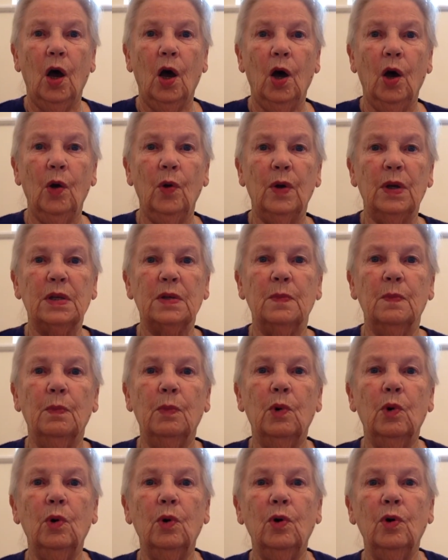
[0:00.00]
who is
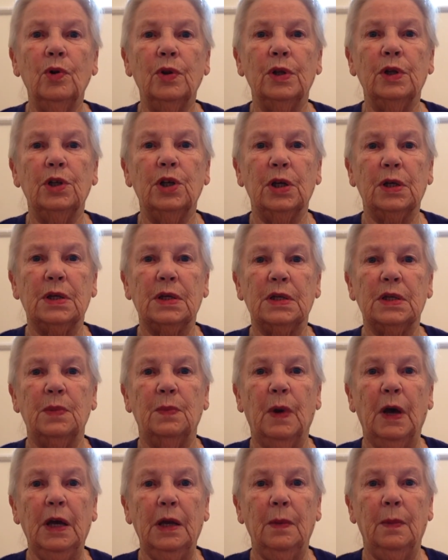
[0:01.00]
more than just a
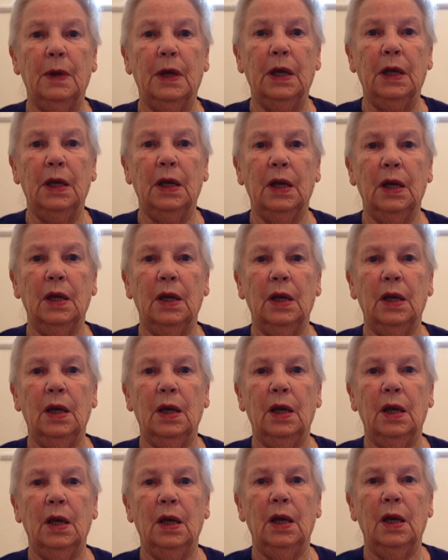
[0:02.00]
baby.
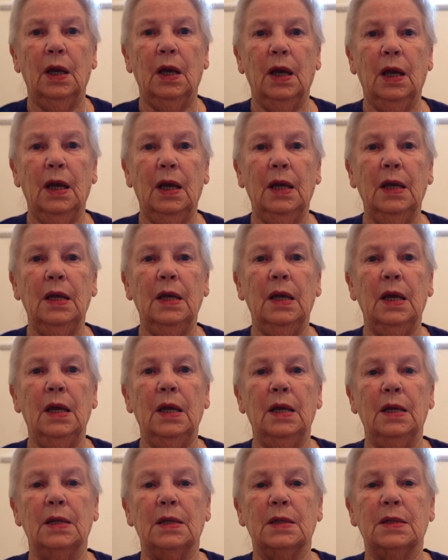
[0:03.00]
He
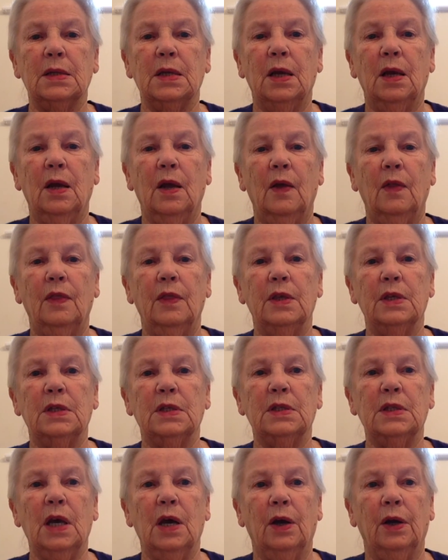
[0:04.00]
is the
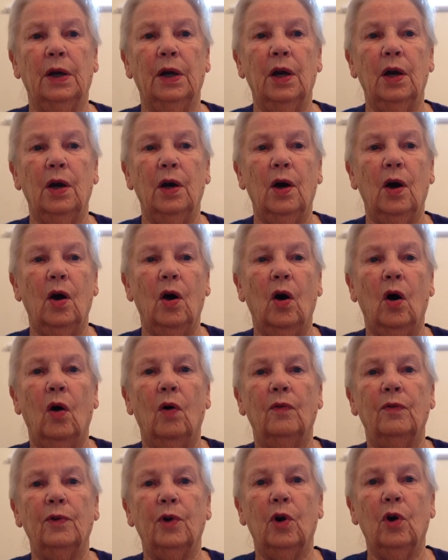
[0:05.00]
Son
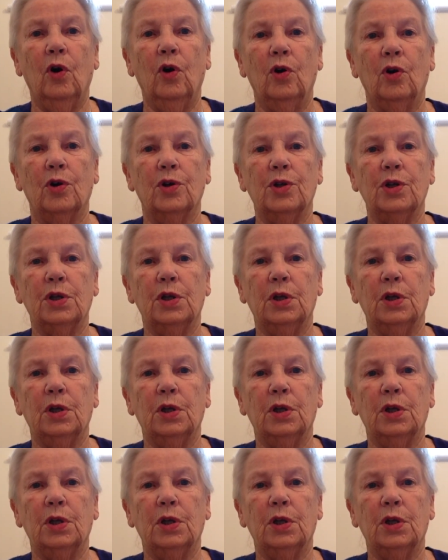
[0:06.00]
of God."